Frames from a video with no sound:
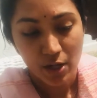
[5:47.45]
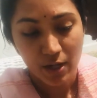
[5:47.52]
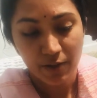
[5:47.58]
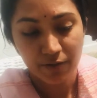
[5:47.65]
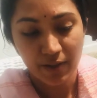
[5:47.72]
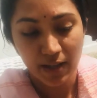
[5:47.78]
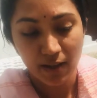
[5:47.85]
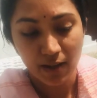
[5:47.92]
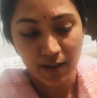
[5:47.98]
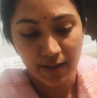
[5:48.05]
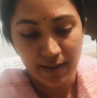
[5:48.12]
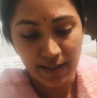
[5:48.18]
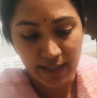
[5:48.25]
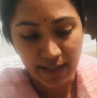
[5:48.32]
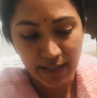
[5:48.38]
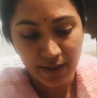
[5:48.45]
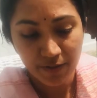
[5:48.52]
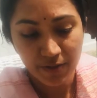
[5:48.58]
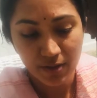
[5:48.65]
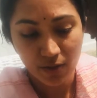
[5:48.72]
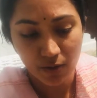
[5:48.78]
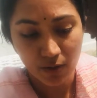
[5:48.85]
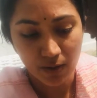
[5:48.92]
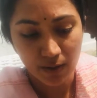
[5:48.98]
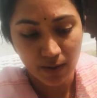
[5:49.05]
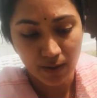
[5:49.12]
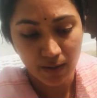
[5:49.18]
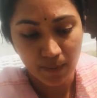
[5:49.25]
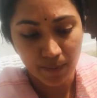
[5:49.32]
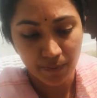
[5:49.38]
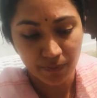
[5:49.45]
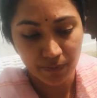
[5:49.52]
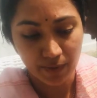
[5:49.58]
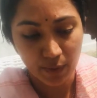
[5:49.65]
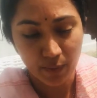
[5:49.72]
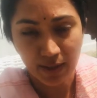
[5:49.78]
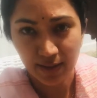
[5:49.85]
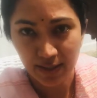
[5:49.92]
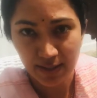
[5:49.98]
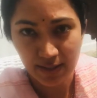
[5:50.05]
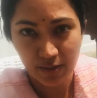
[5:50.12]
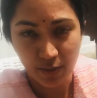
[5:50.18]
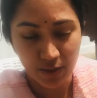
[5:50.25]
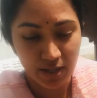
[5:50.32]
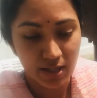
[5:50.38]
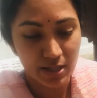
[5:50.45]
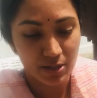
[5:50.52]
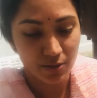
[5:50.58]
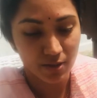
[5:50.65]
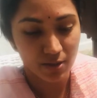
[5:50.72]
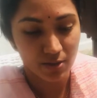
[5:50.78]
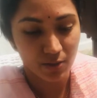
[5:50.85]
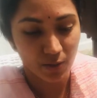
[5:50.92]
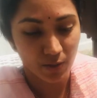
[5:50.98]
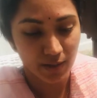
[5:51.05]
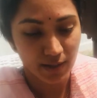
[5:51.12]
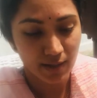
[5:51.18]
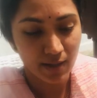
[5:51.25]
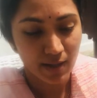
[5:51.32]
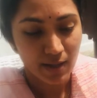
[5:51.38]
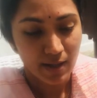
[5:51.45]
If there are leaves, the one that is going into the soil,